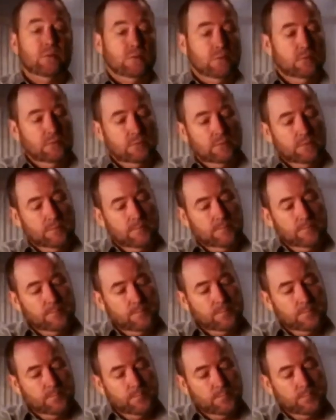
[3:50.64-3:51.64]
characters.
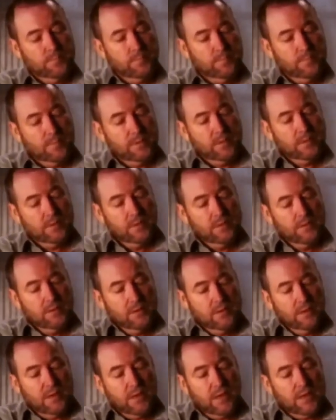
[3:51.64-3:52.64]
It's a
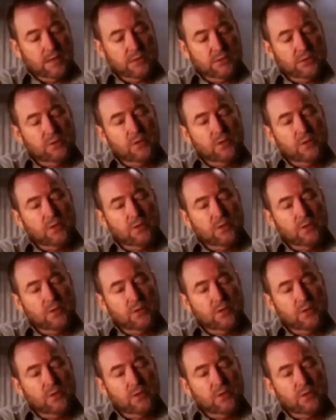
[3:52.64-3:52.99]
wonderful country,